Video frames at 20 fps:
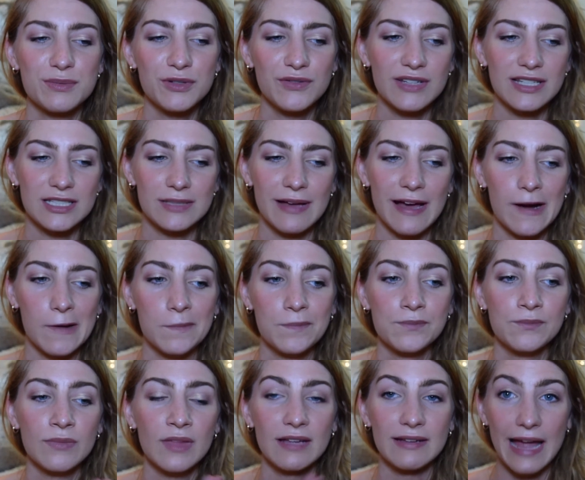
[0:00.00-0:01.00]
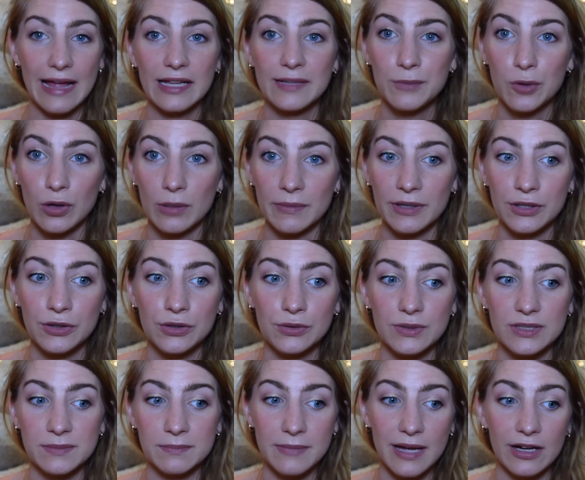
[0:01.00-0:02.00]
movie is about Natalie Portman, who
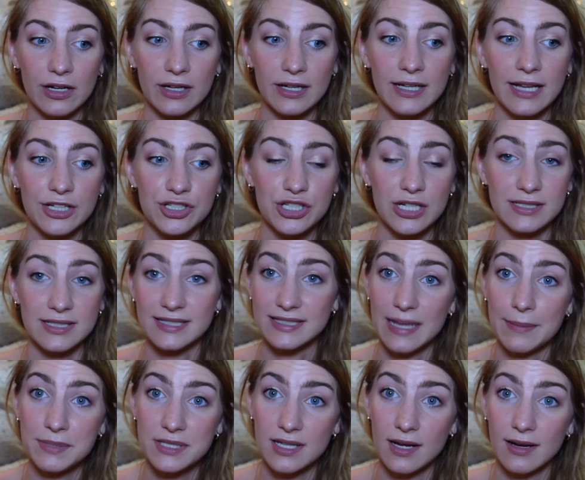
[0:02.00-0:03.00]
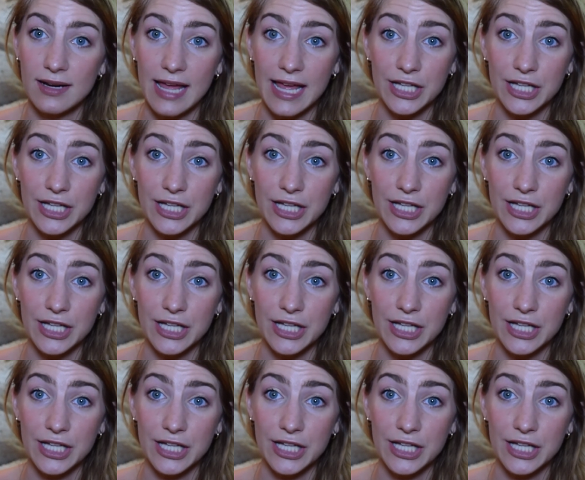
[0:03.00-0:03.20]
is married and she has a stepson,